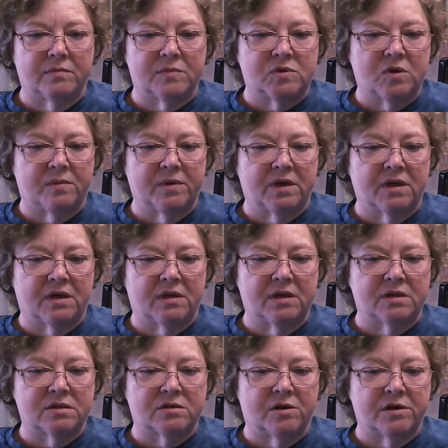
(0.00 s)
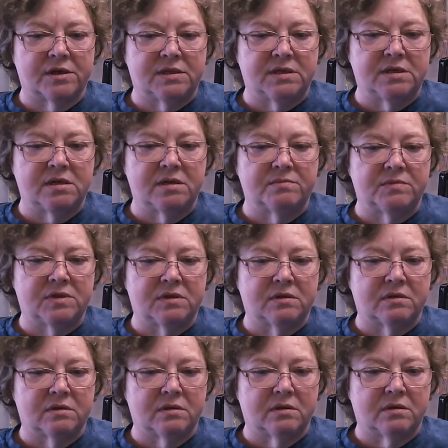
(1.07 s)
So I'm going to click Start Attempt,
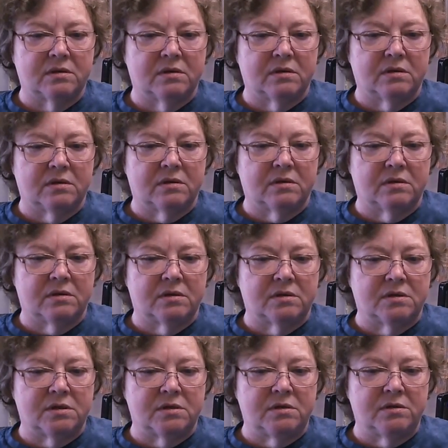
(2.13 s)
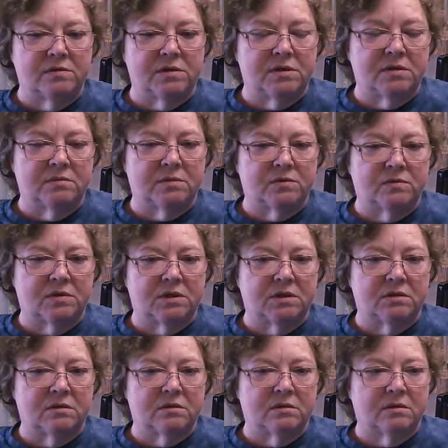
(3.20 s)
Continue Attempt
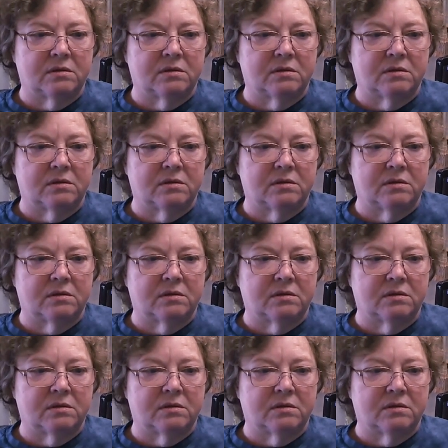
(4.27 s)
1.